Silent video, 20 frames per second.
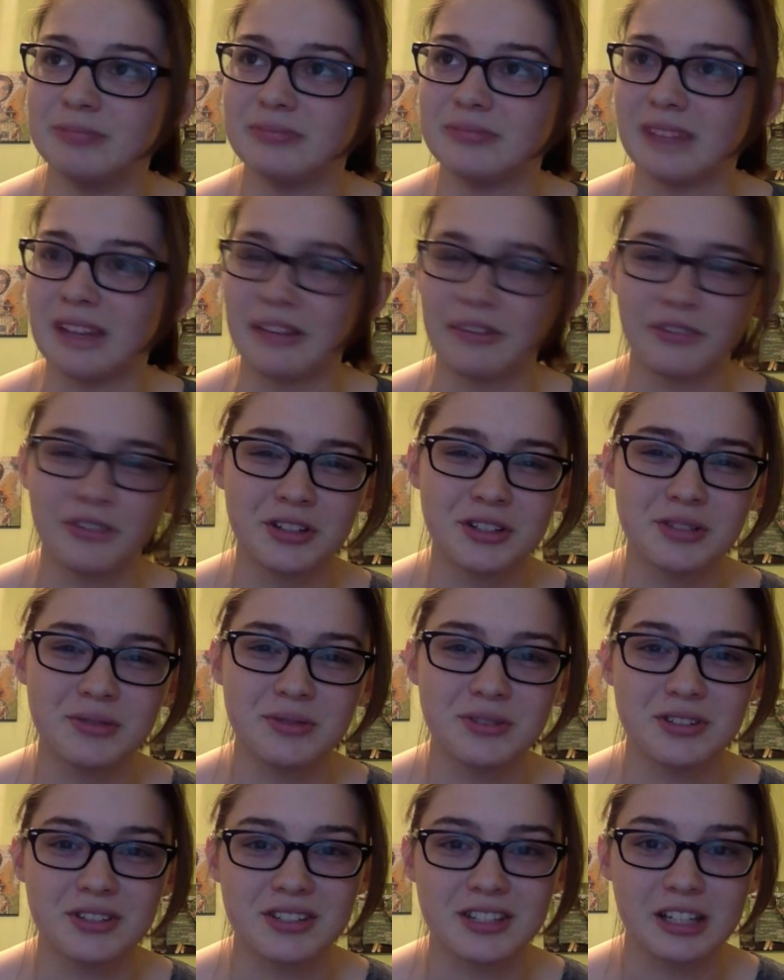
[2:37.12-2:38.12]
at first it
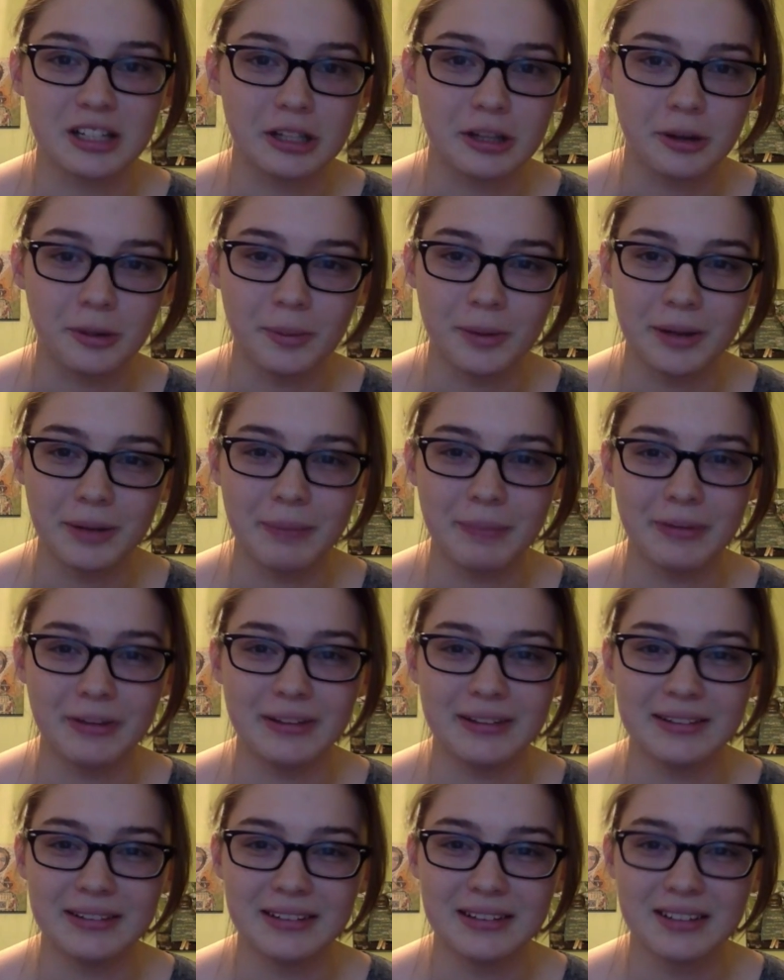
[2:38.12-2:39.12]
was just a little bit, but